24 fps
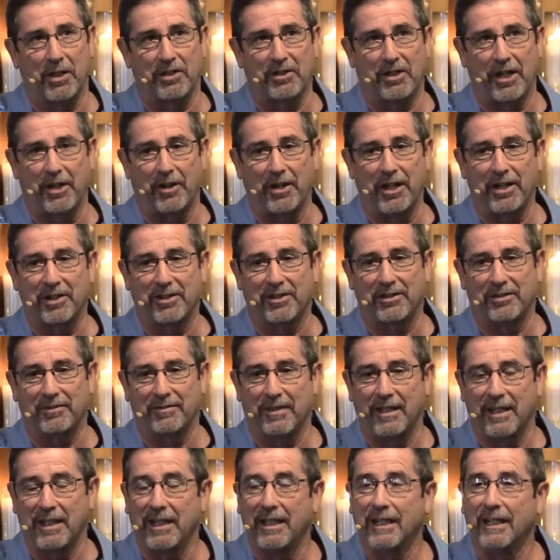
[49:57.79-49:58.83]
serious.
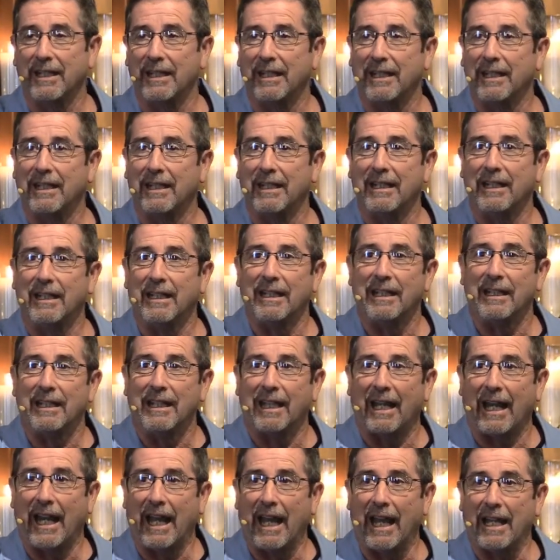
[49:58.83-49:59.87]

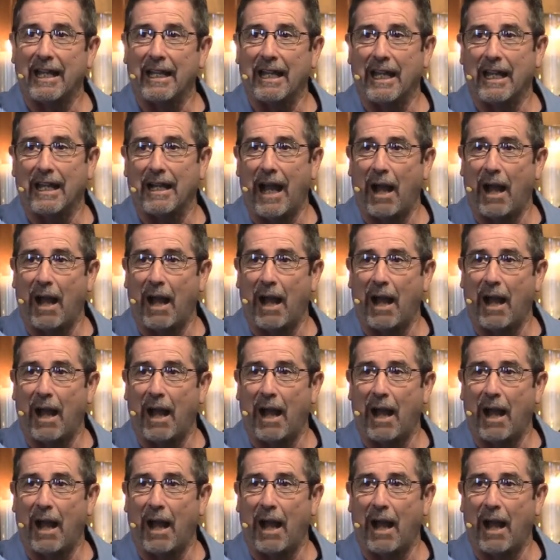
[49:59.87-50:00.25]
And uh,